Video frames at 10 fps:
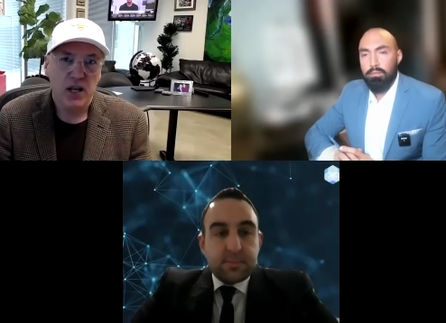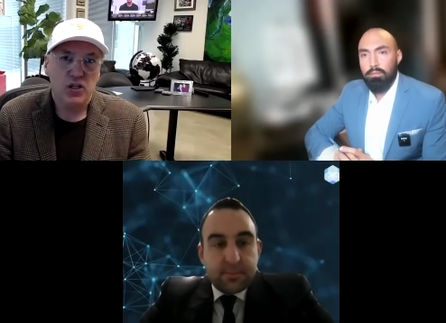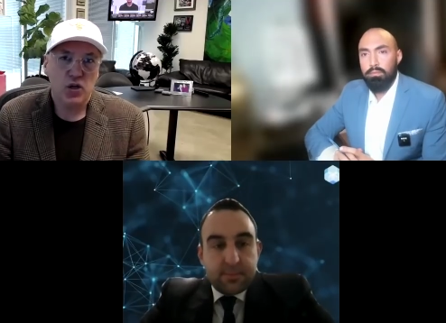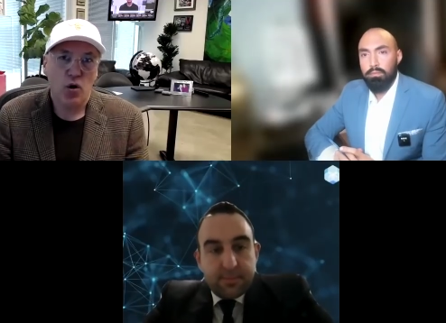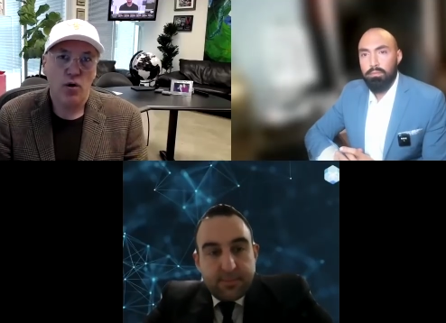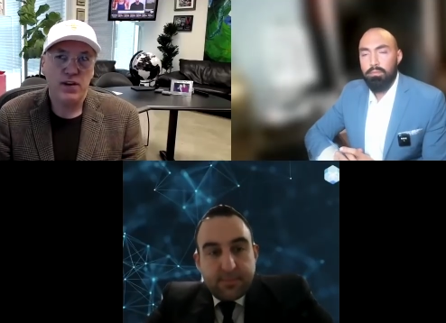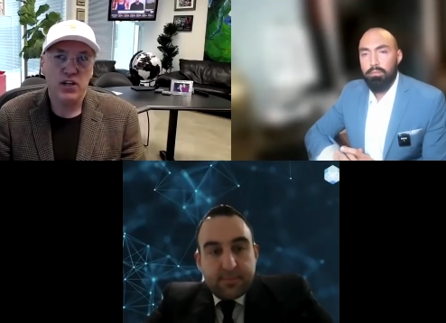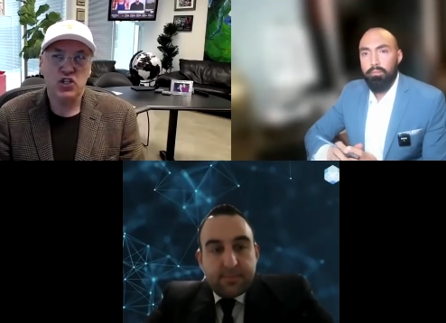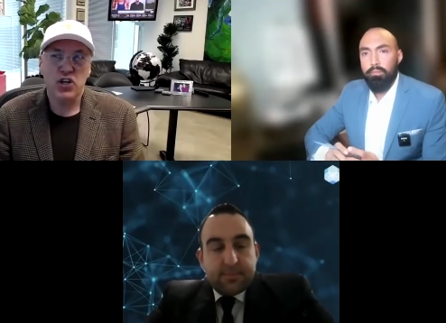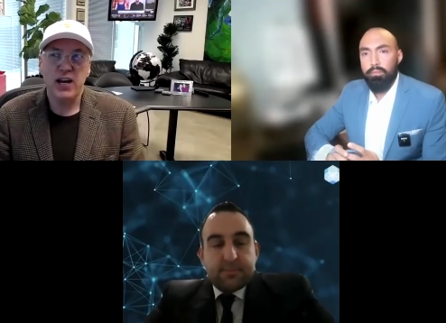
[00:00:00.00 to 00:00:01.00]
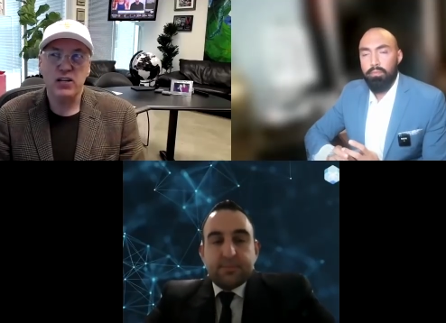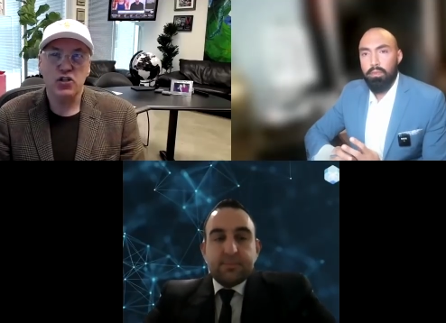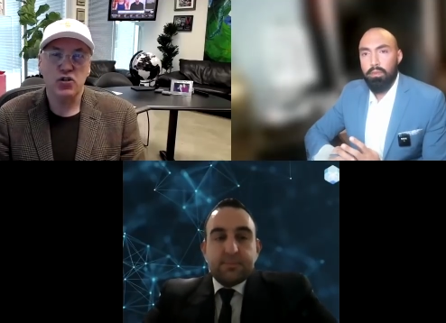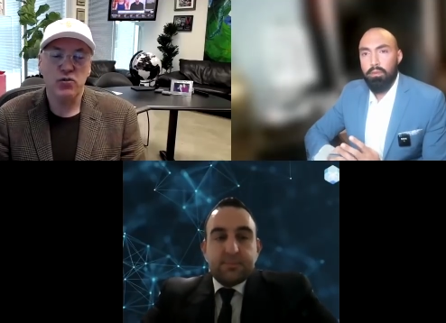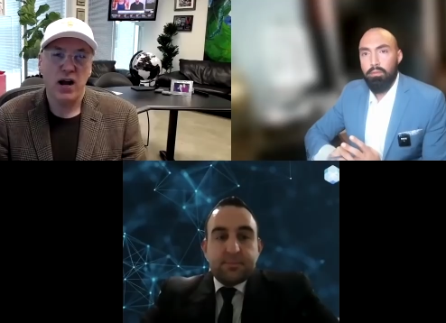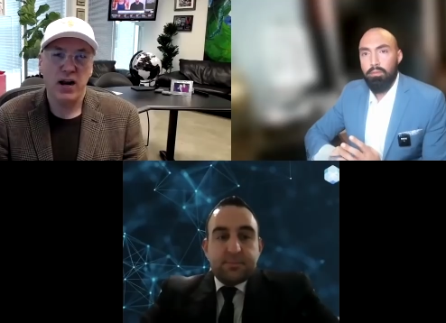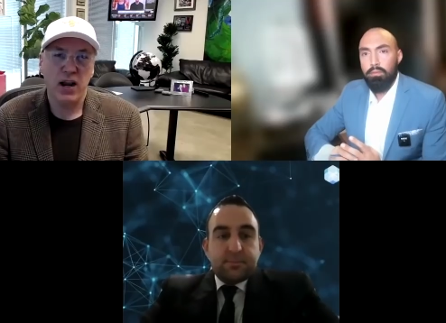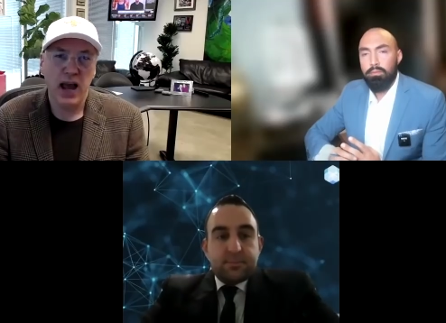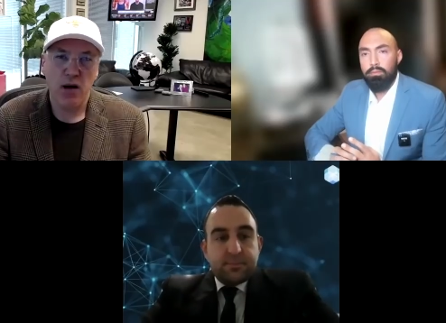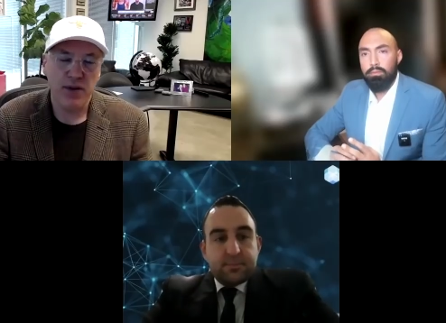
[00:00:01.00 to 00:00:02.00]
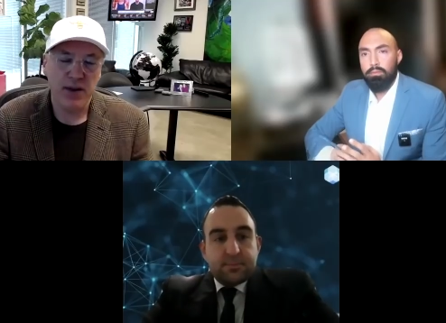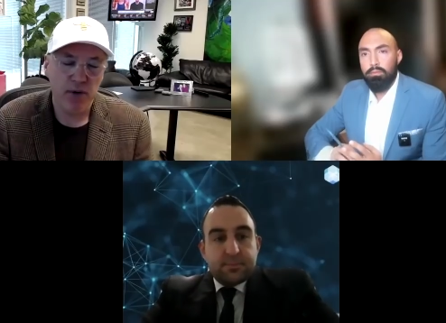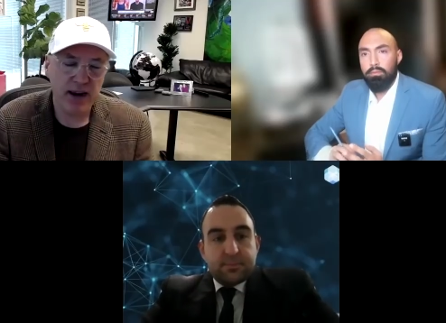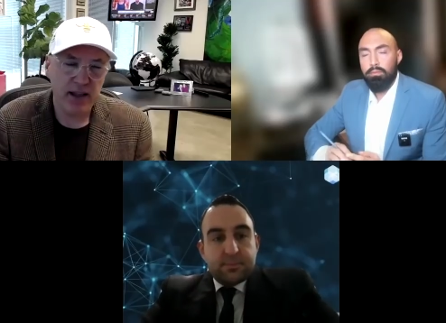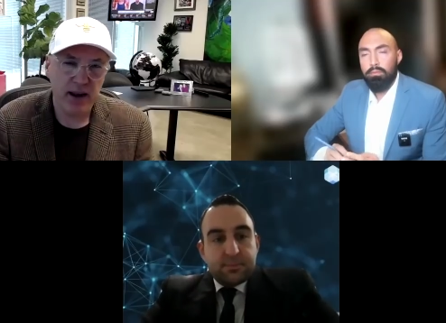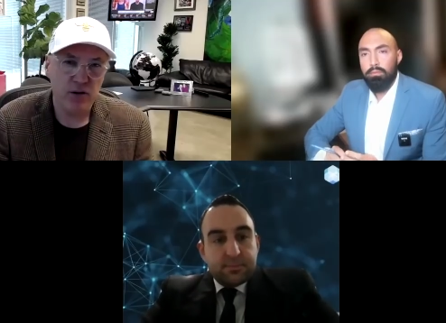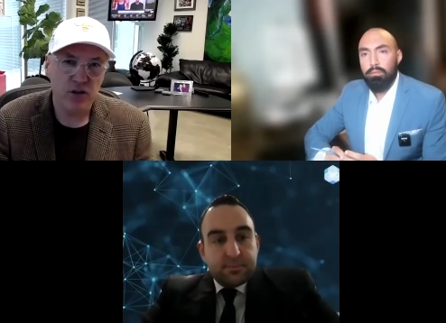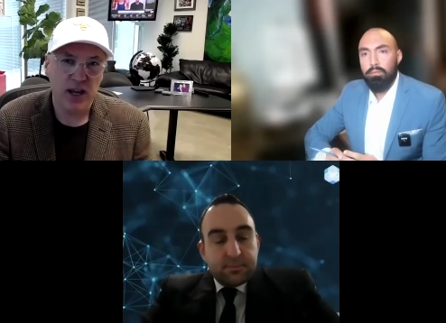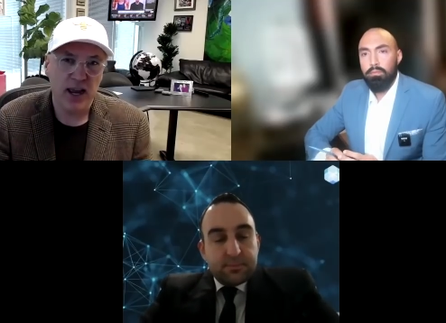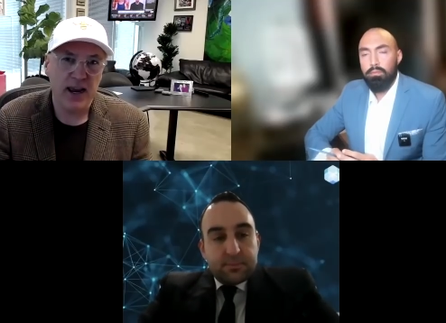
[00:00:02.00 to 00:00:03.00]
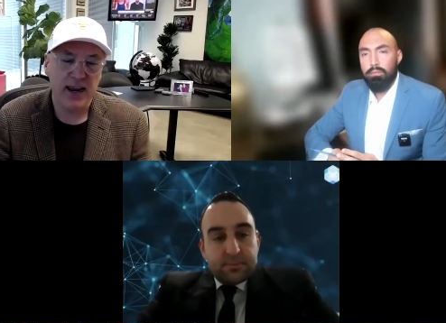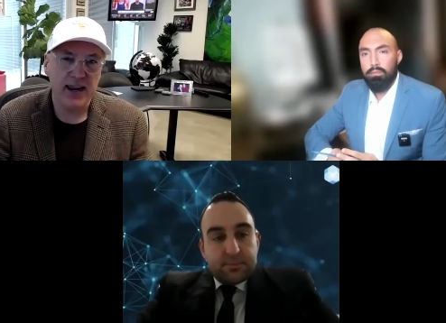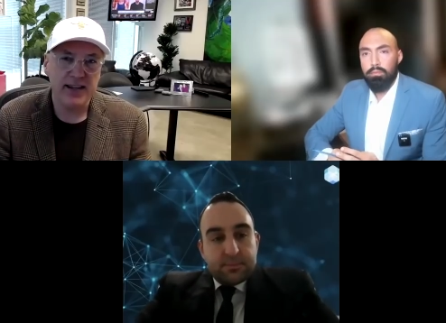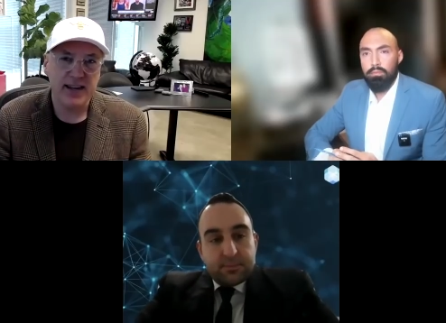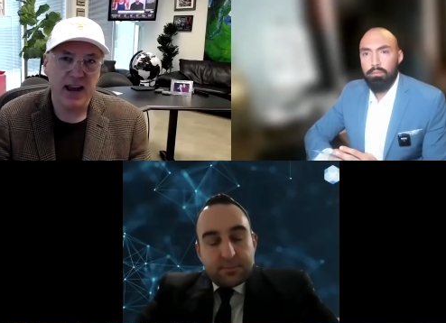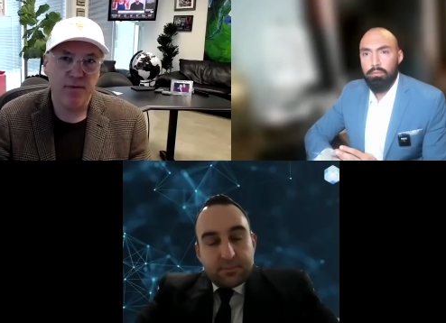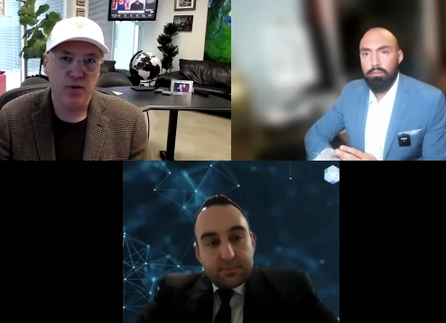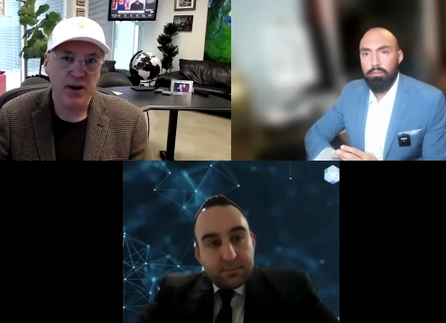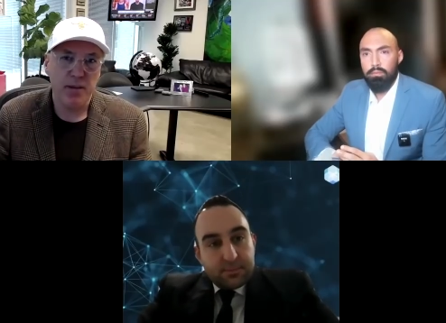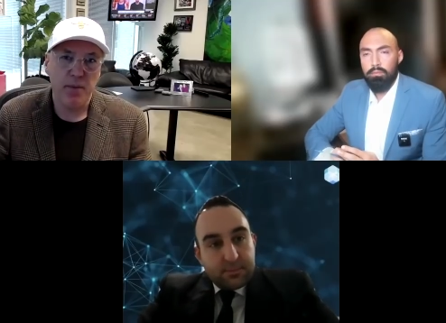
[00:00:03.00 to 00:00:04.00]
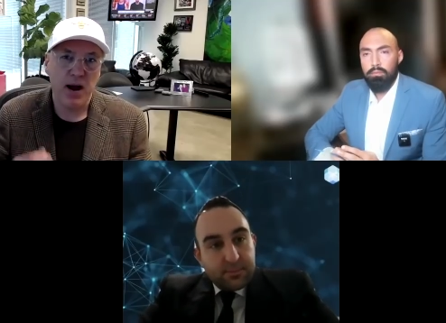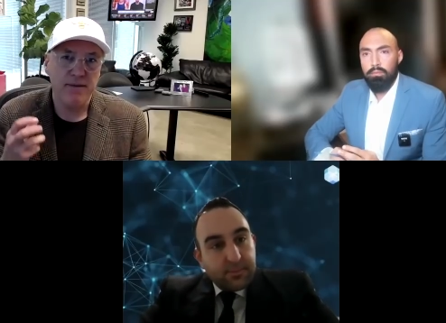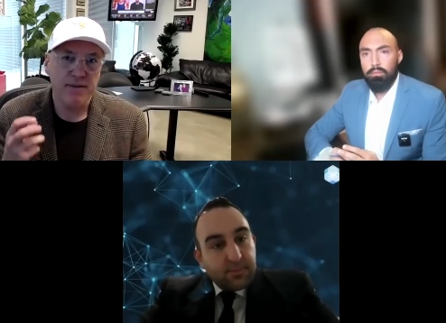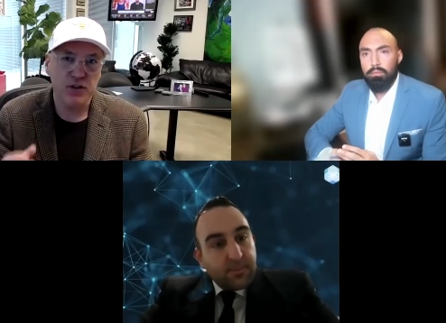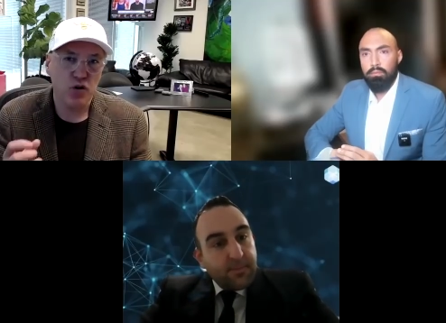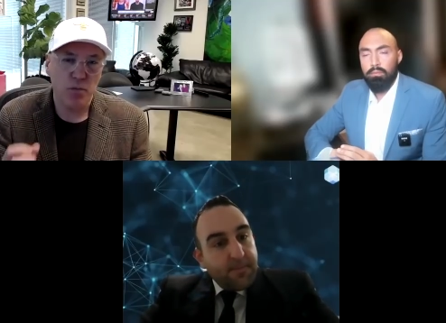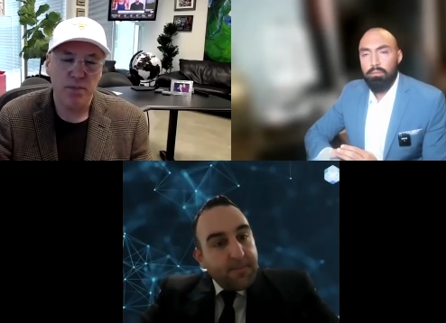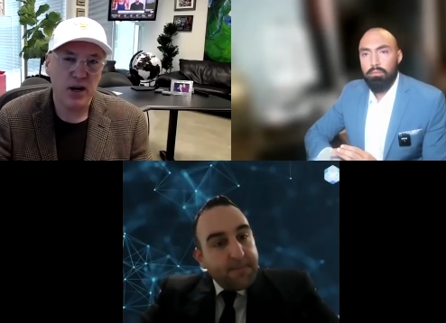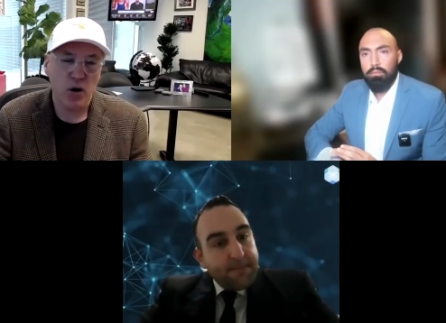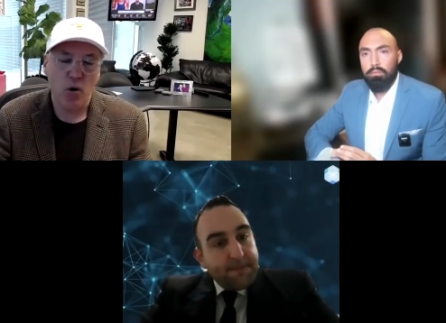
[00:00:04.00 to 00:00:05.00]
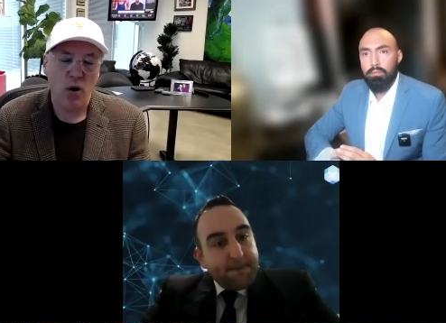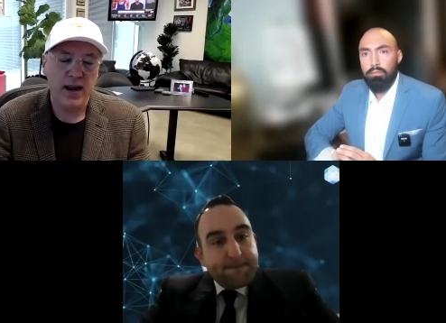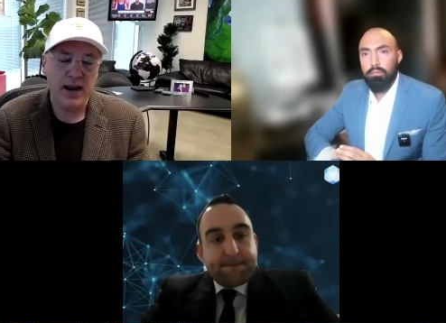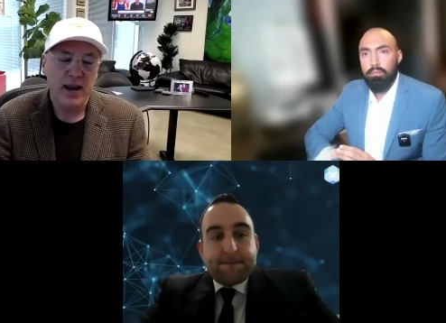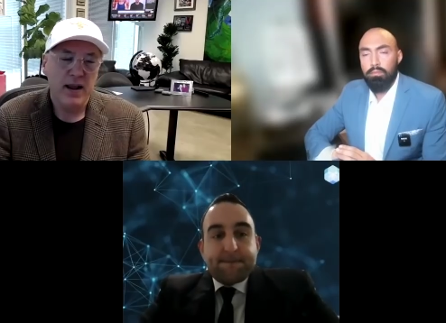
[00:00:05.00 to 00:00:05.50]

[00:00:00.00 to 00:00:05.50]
Speaker 1: So if the exchanges do not allow the regulators a ETF where you can buy physical Bitcoin,